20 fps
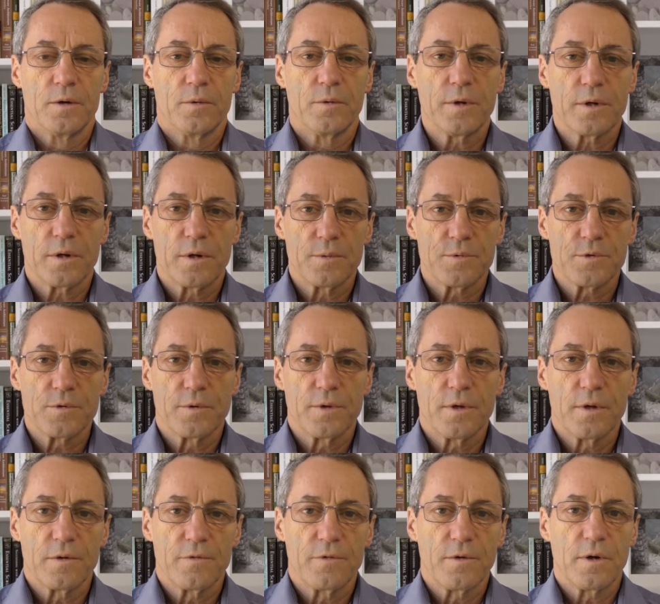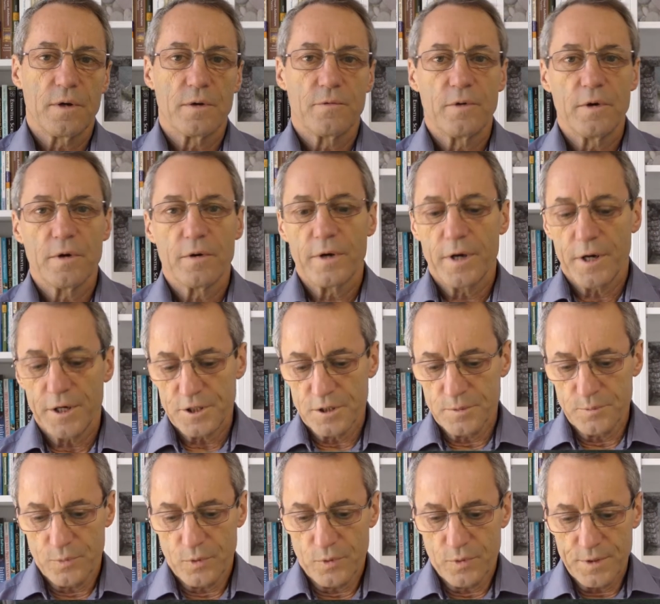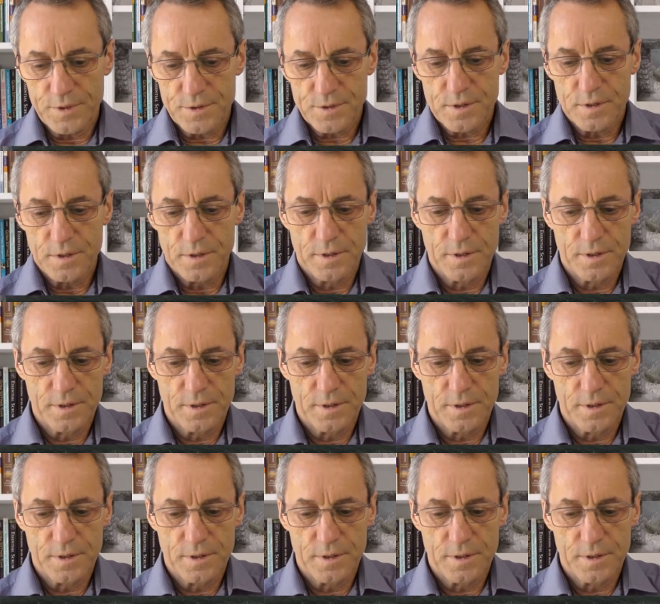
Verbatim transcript: When it comes to identifying variation points,